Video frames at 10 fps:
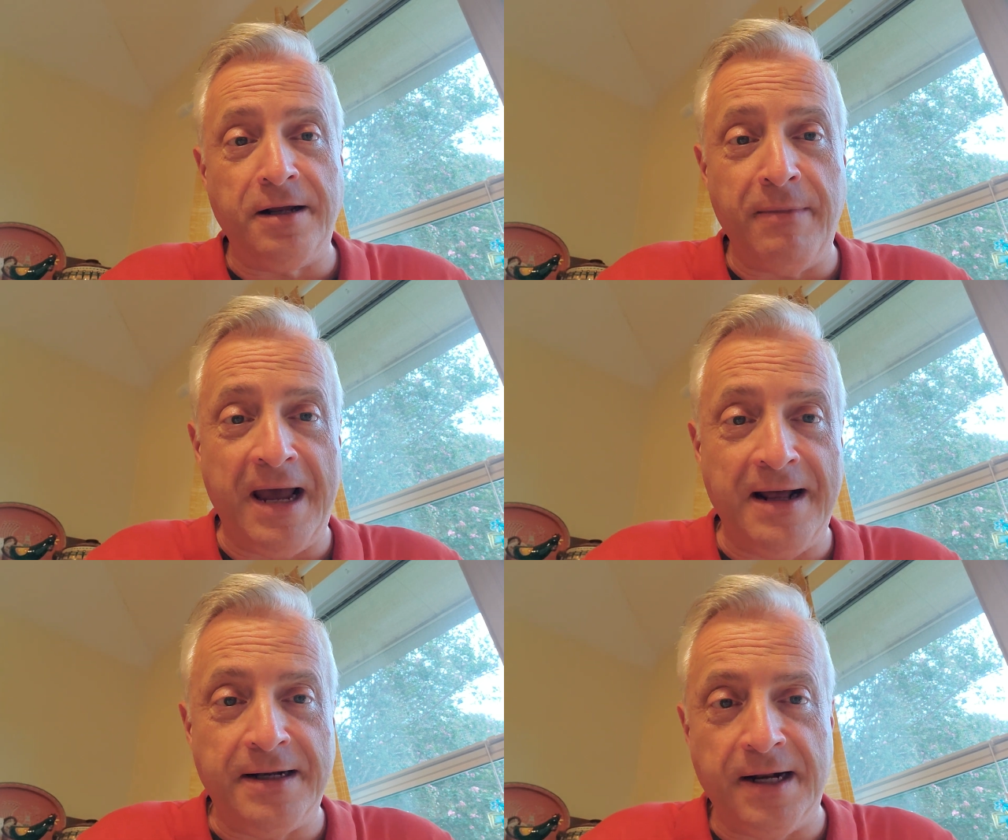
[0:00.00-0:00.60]

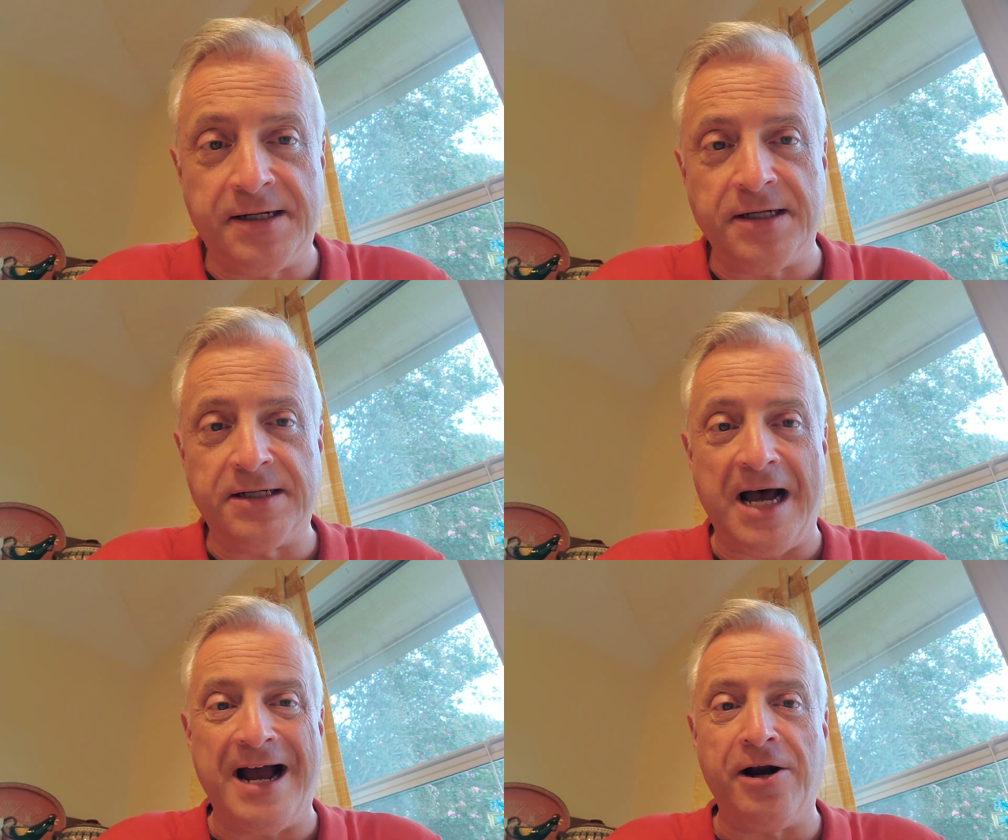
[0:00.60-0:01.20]
demand in its
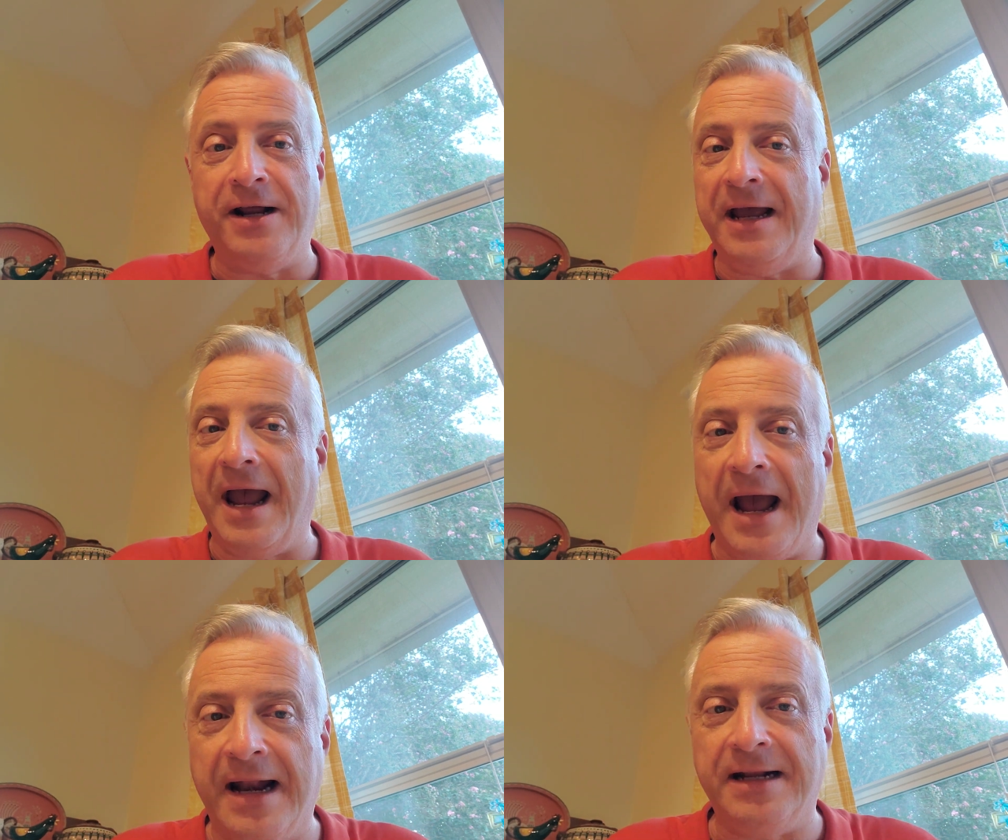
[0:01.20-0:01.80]

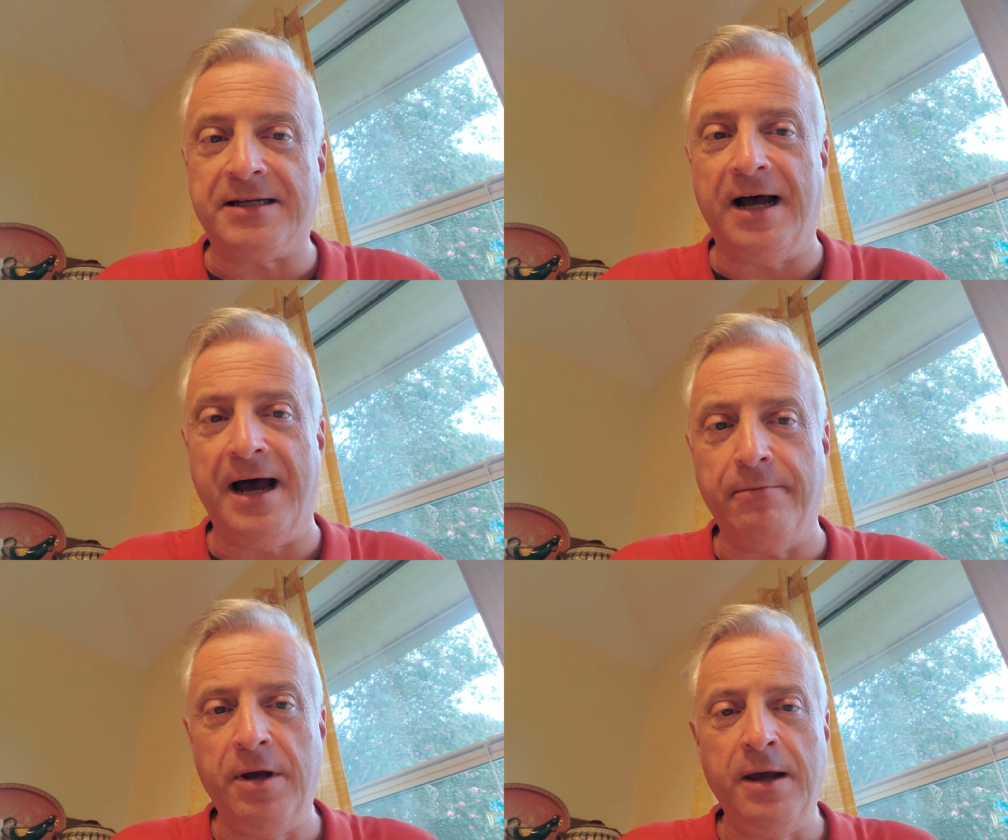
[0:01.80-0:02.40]
entirety
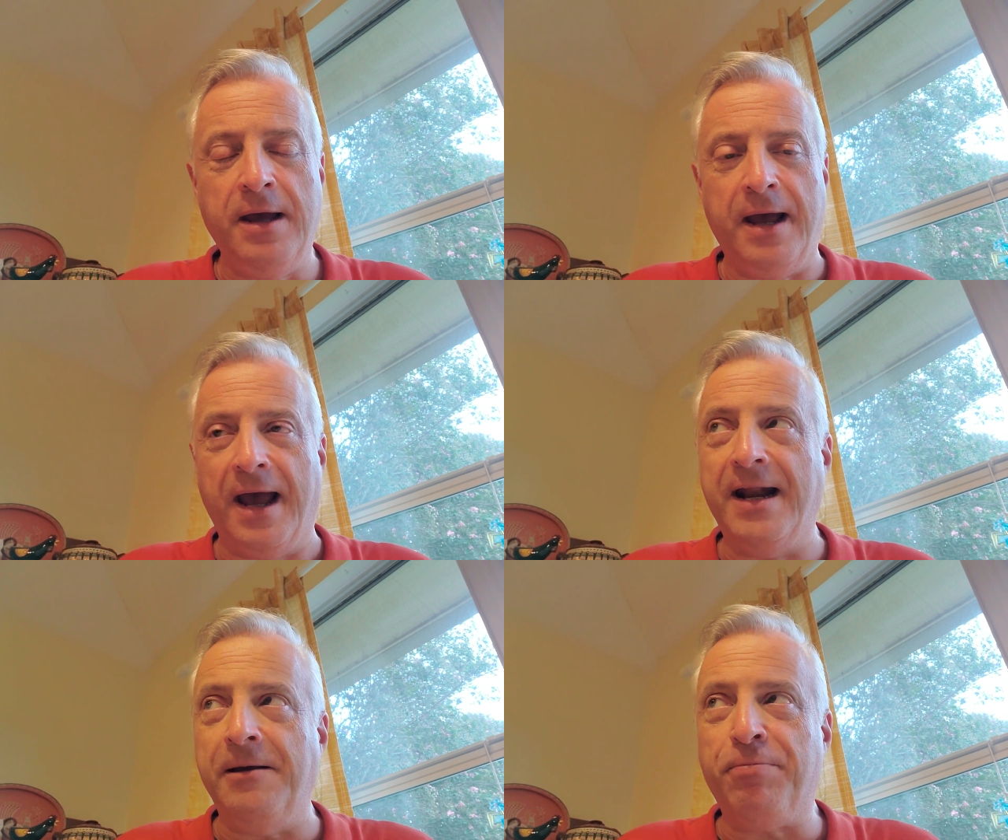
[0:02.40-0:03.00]
anytime,
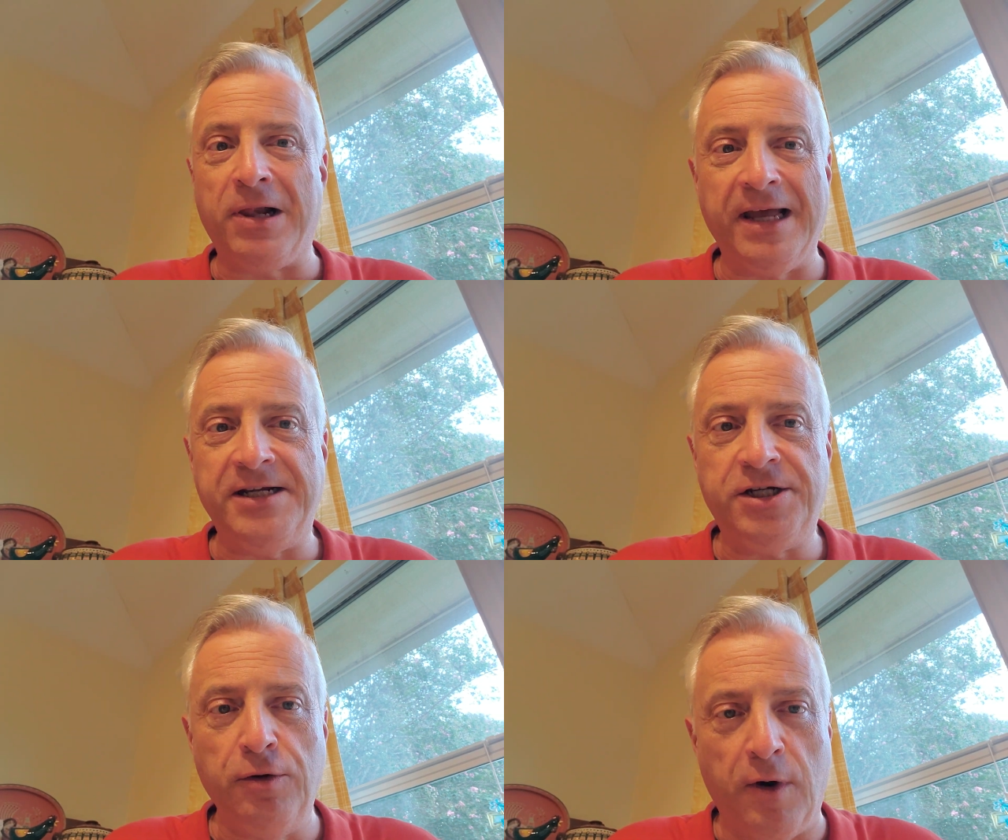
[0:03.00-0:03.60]
any
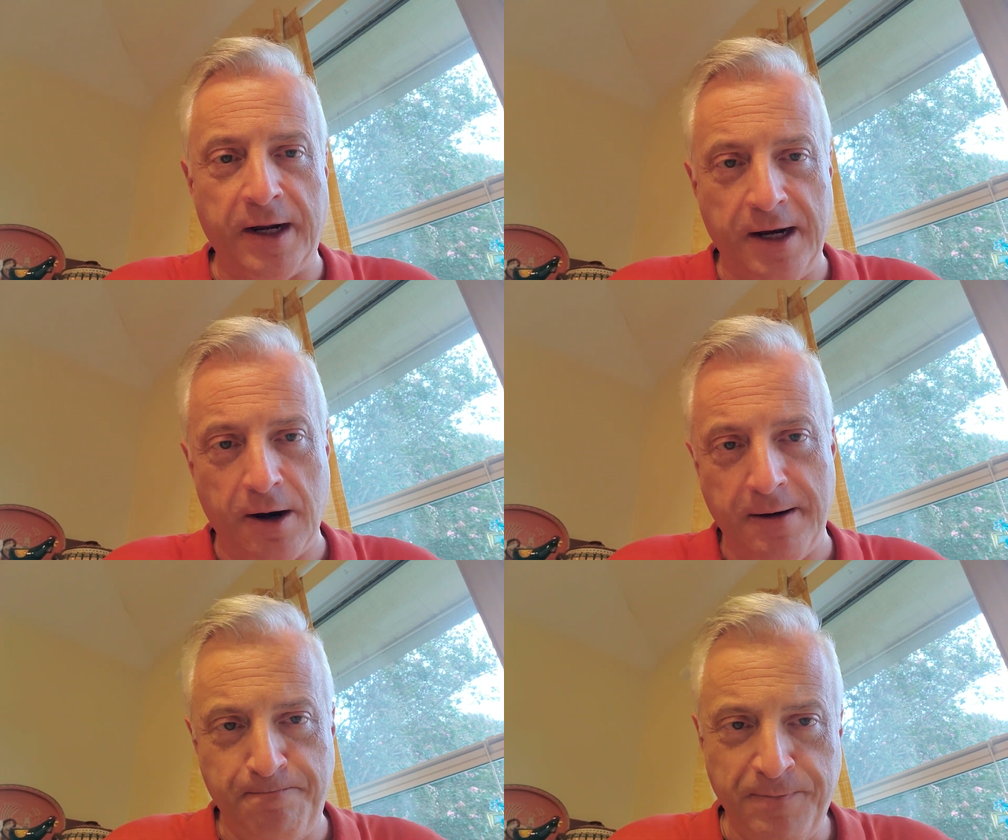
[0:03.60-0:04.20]
place you want to
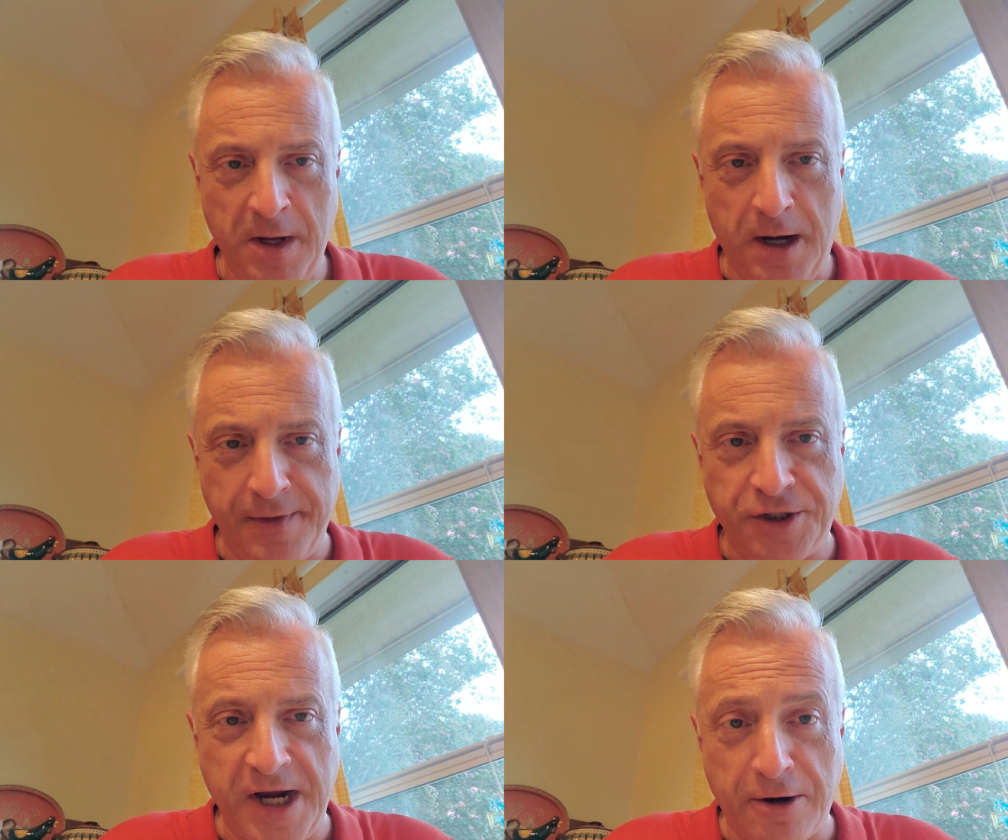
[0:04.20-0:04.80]
hear it
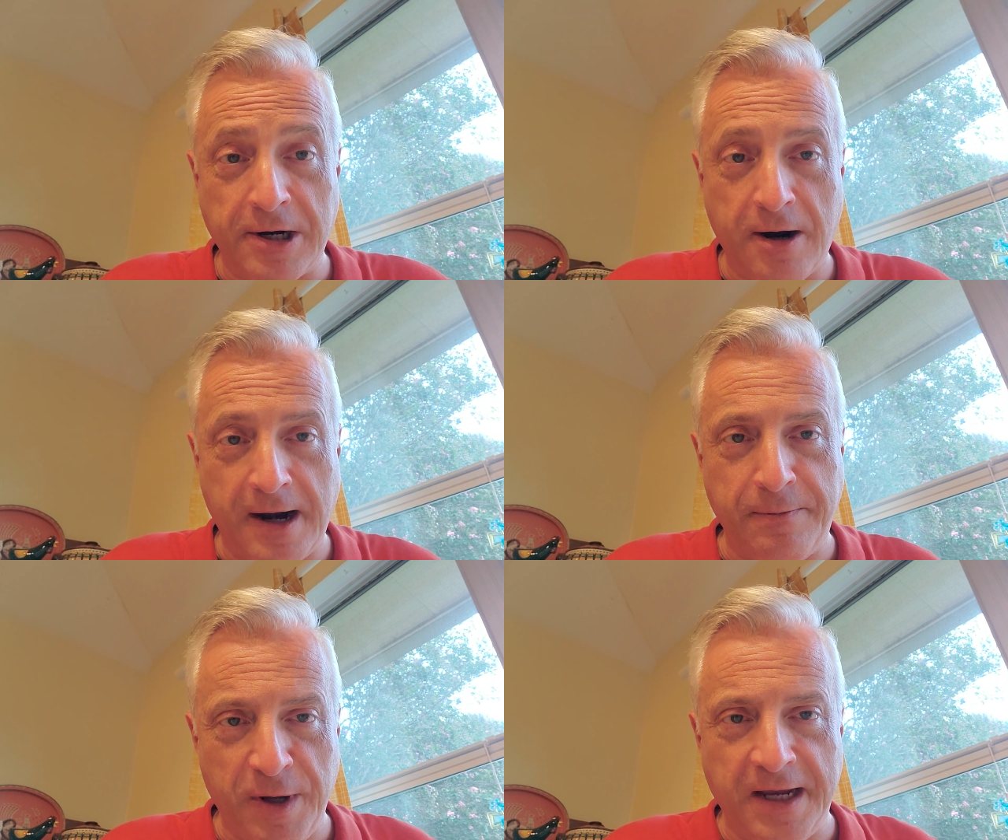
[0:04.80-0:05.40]
on the Jack
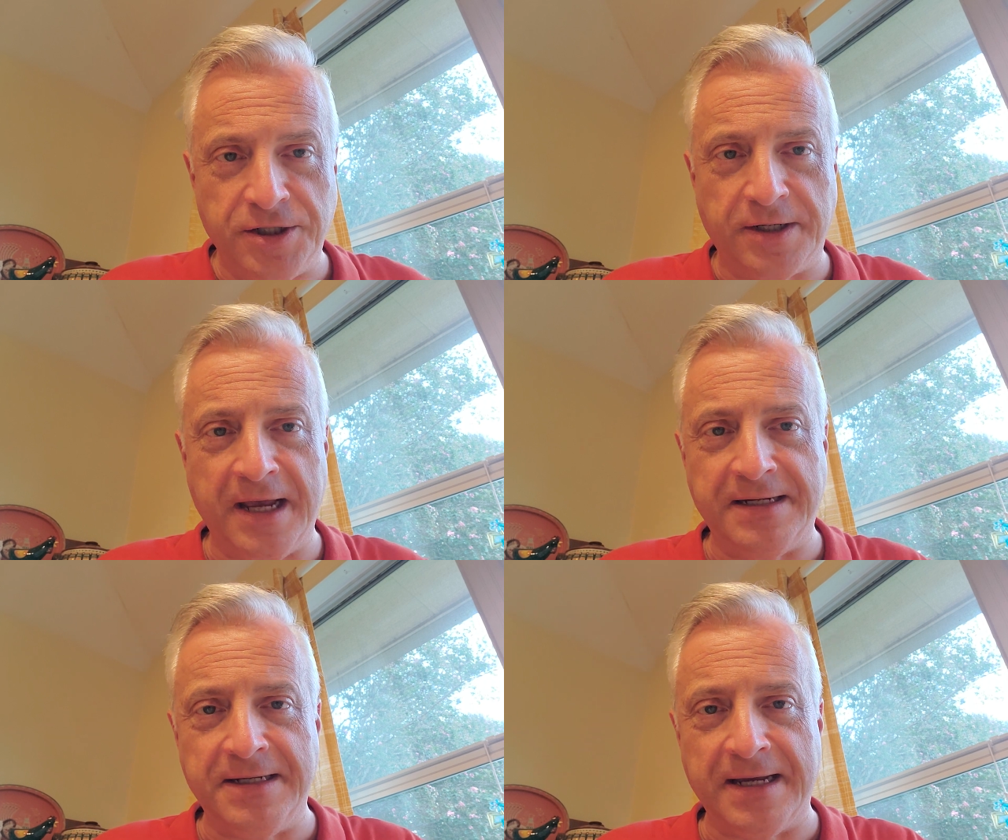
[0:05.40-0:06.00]
Riccardi page at
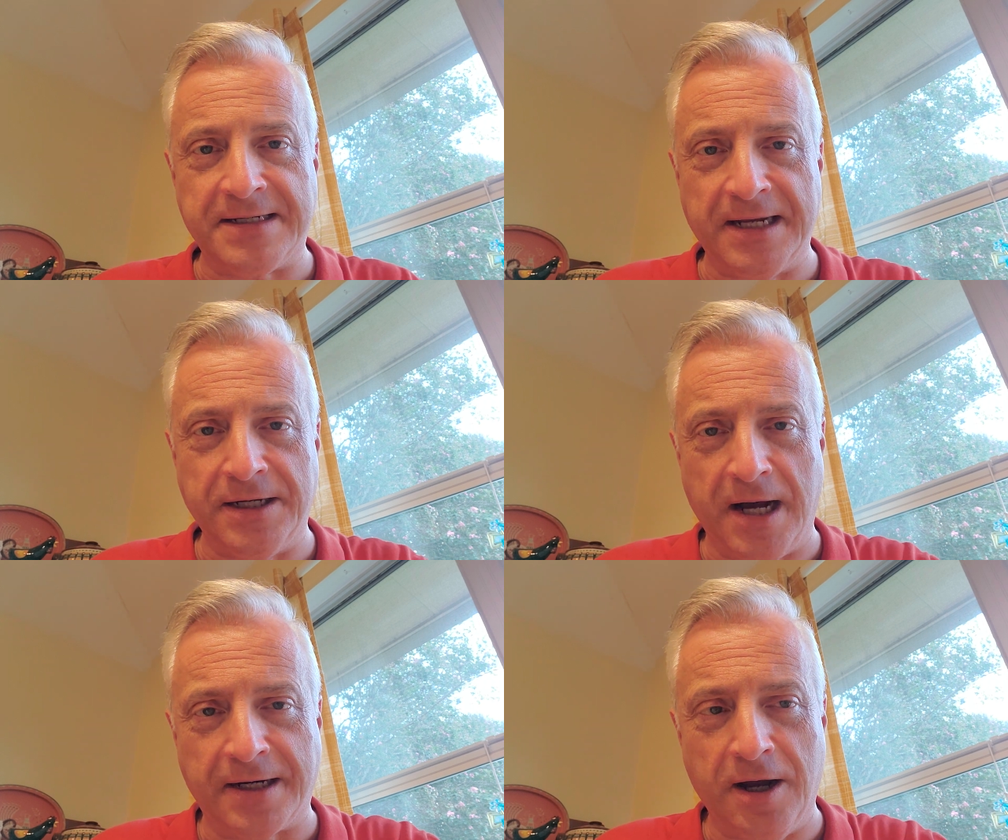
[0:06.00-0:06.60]

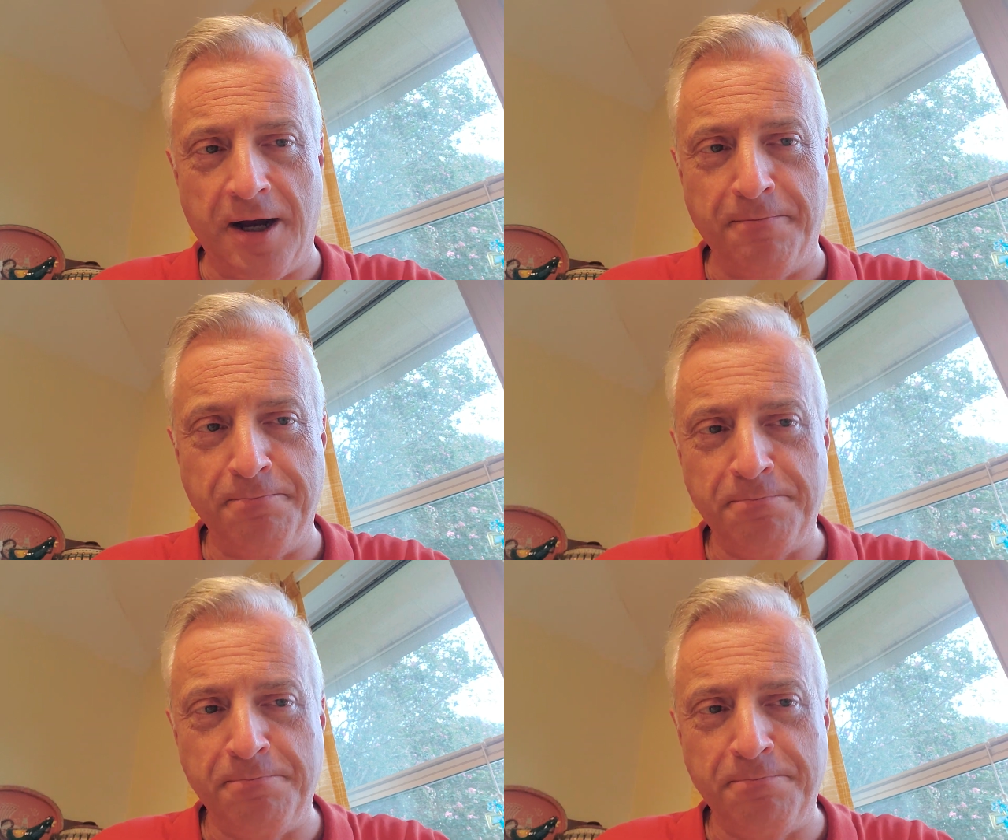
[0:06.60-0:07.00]
ktsa.com.